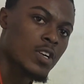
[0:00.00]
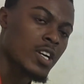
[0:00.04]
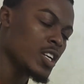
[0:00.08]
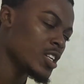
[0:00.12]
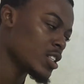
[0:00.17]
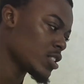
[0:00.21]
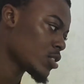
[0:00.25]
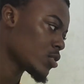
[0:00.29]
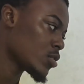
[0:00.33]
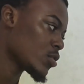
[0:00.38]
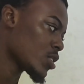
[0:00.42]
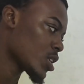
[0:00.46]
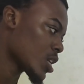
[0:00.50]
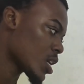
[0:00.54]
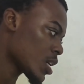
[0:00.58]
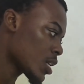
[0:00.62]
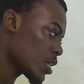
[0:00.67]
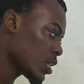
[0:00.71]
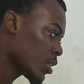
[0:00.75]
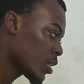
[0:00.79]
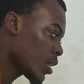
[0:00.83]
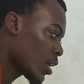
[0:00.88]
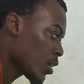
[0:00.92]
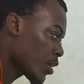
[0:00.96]
18 in the
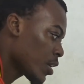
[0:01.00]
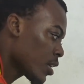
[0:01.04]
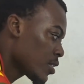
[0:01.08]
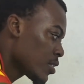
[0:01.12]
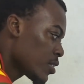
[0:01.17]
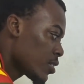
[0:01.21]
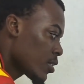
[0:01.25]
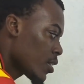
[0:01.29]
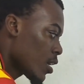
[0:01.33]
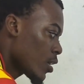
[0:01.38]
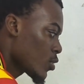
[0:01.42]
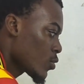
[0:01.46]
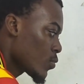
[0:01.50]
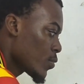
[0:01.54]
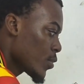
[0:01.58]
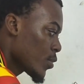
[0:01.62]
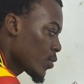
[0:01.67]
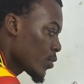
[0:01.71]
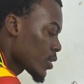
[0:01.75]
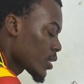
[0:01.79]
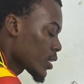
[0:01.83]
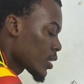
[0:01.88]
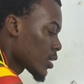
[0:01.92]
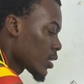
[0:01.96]
calculator, you get theta to be
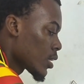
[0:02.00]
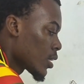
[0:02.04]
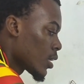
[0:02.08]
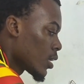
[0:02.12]
what?